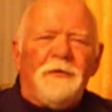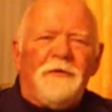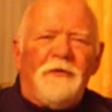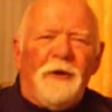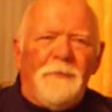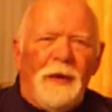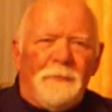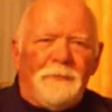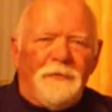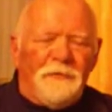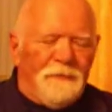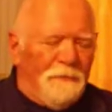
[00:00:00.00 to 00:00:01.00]
of our
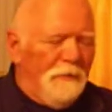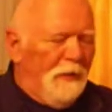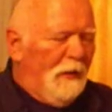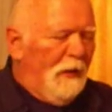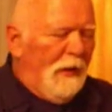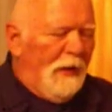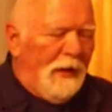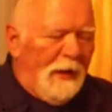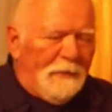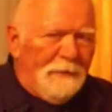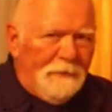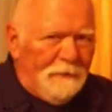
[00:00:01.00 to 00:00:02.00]
baptism.
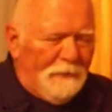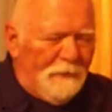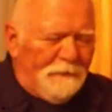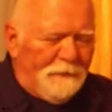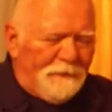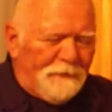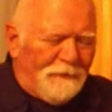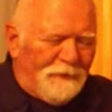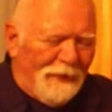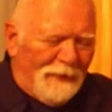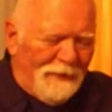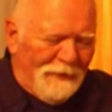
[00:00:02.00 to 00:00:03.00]
And just a
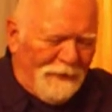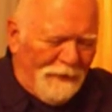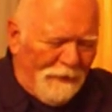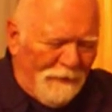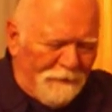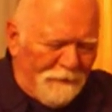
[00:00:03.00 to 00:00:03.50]
second here, as you'll